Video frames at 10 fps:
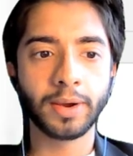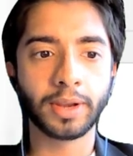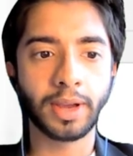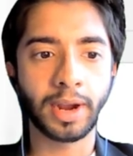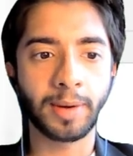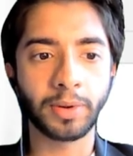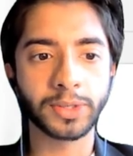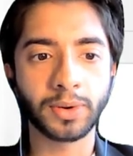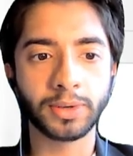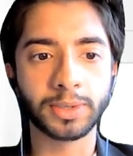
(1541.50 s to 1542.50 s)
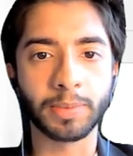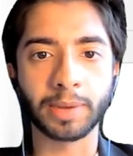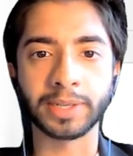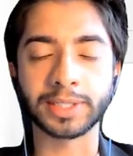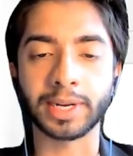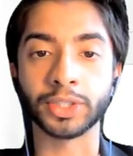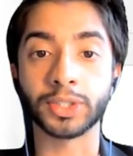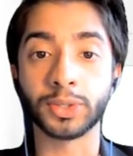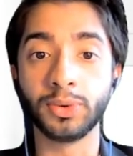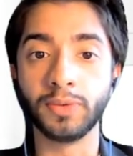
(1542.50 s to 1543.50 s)
Okay, and I'm also going to make my
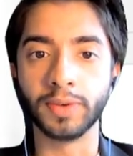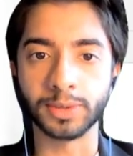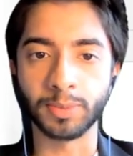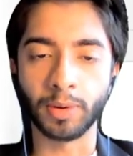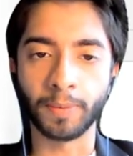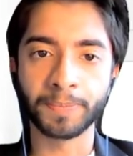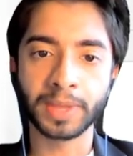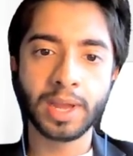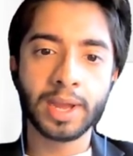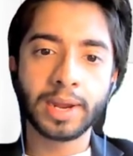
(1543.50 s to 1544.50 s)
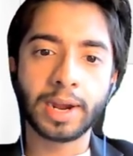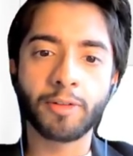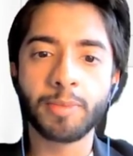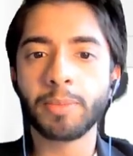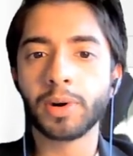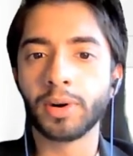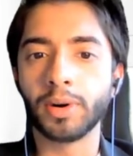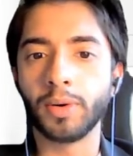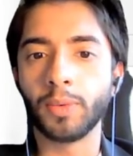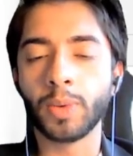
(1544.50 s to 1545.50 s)
sketch 2 visible. Now
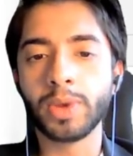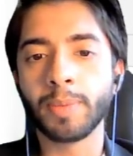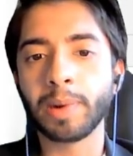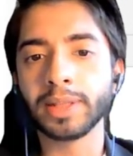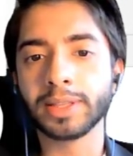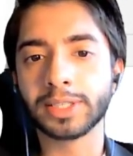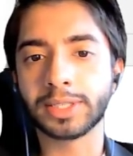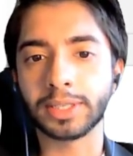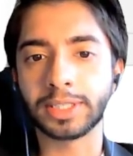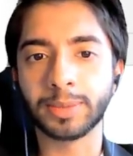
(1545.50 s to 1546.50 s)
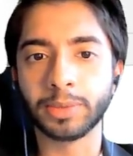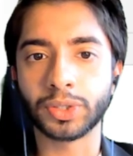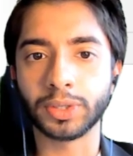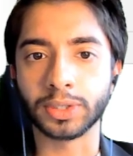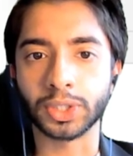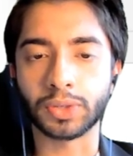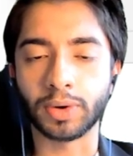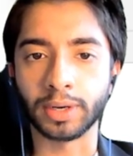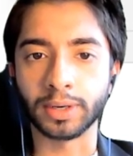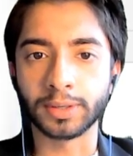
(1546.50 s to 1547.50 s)
remember, when we applied this symmetry
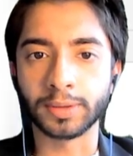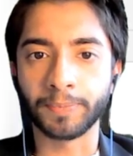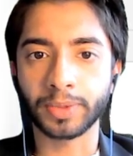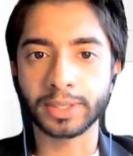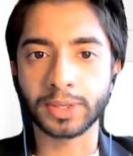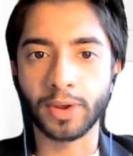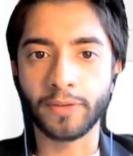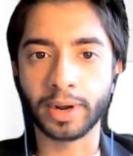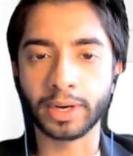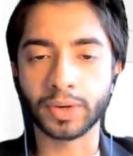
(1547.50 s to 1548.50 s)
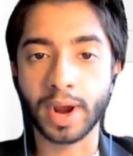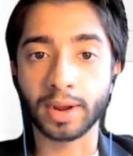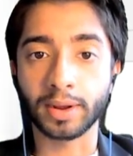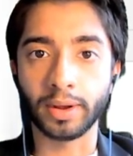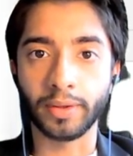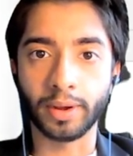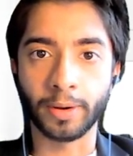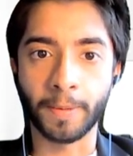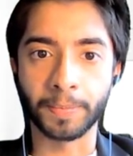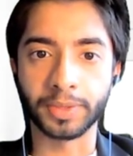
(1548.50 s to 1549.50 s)
constraint, so if I drag
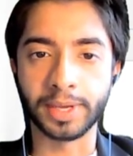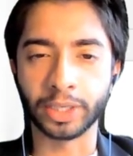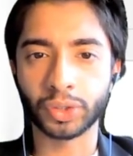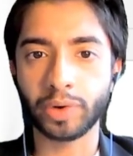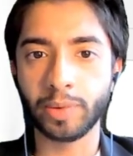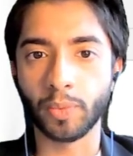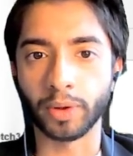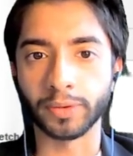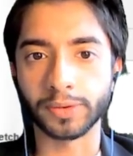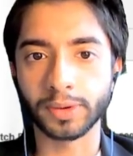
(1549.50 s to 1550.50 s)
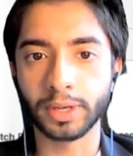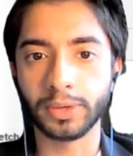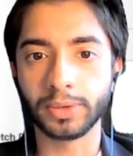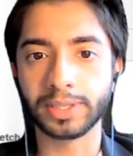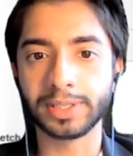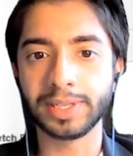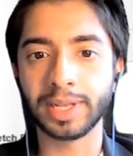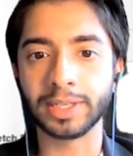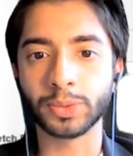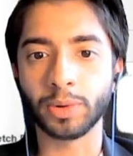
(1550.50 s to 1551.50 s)
the extreme ones, you can see
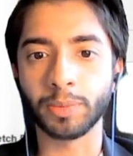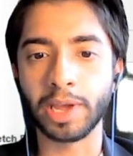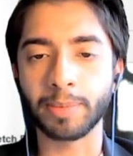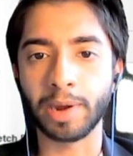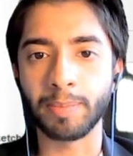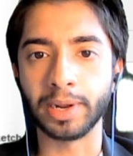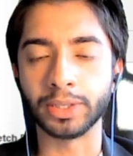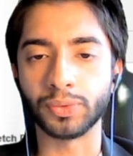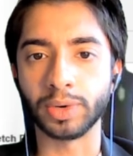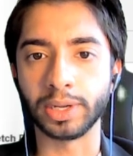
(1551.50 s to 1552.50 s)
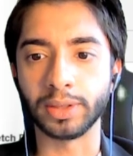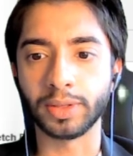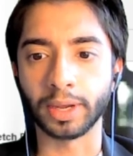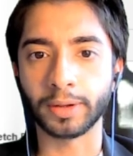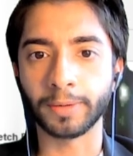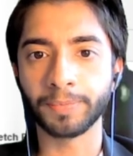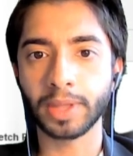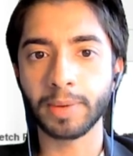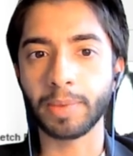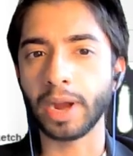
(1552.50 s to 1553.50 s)
that this will make my blades really thick.
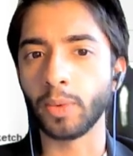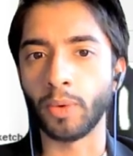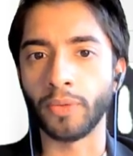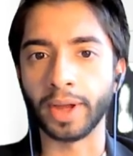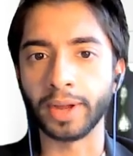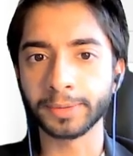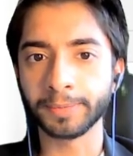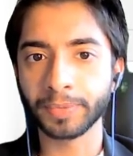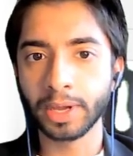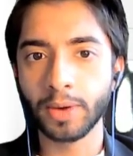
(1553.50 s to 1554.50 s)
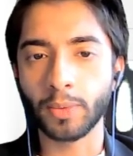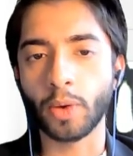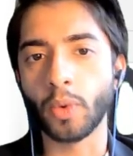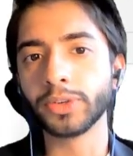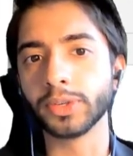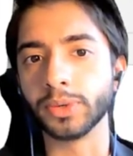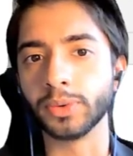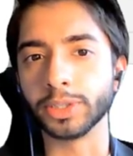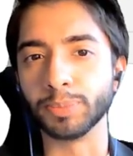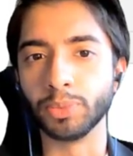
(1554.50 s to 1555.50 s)
But I don't want that. What I want to
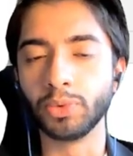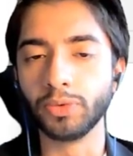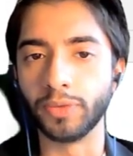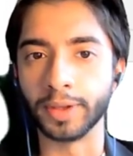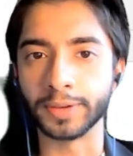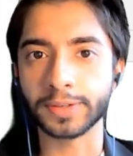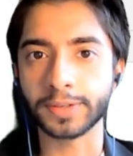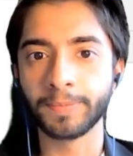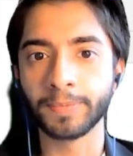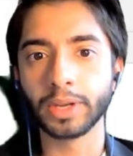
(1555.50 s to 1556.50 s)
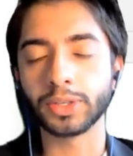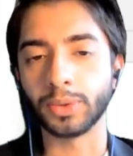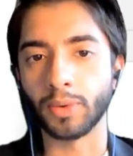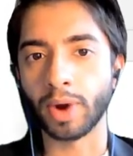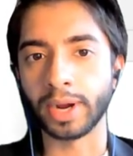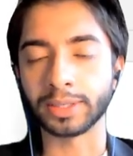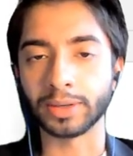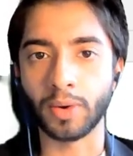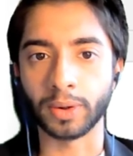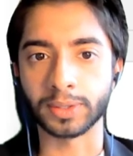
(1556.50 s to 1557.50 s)
do is move this to the right
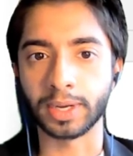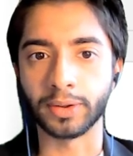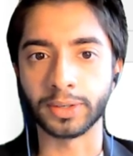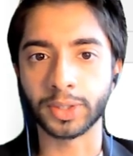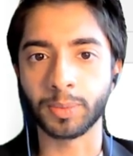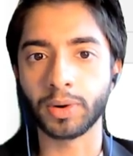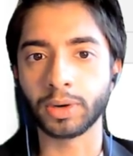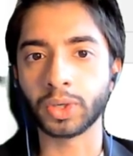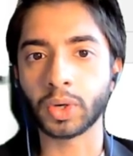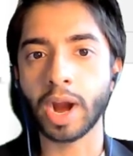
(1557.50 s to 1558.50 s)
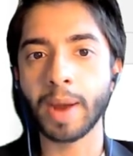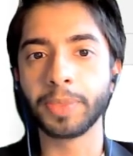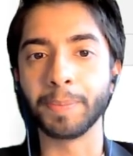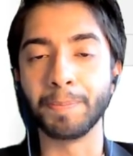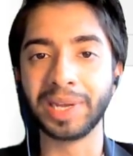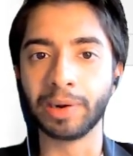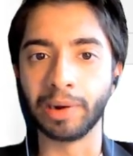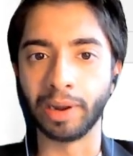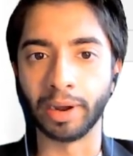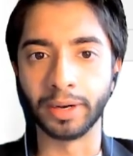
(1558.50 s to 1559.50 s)
altogether. So I'm going to grab the
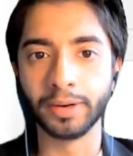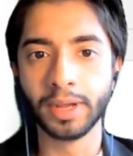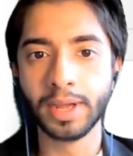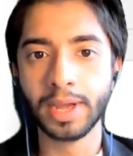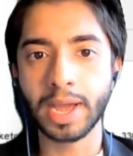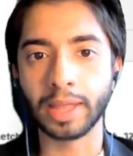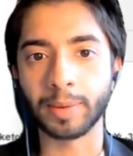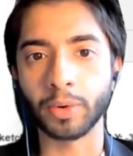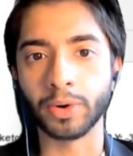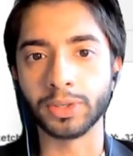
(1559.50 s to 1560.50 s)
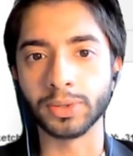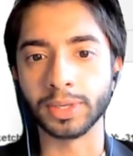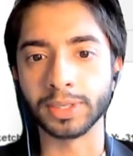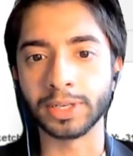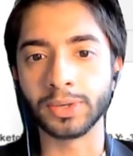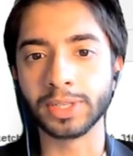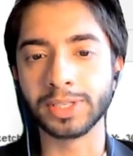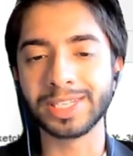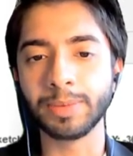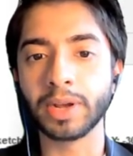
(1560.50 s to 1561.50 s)
middle line, and then I'm going to do this. And you can
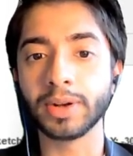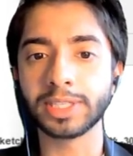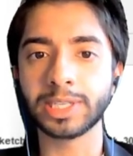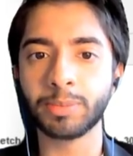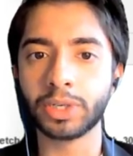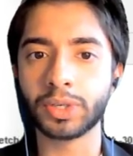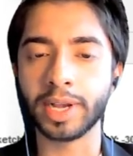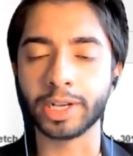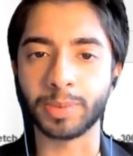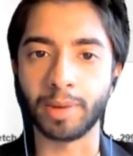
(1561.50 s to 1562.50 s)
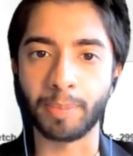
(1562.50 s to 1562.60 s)
see, because symmetry has been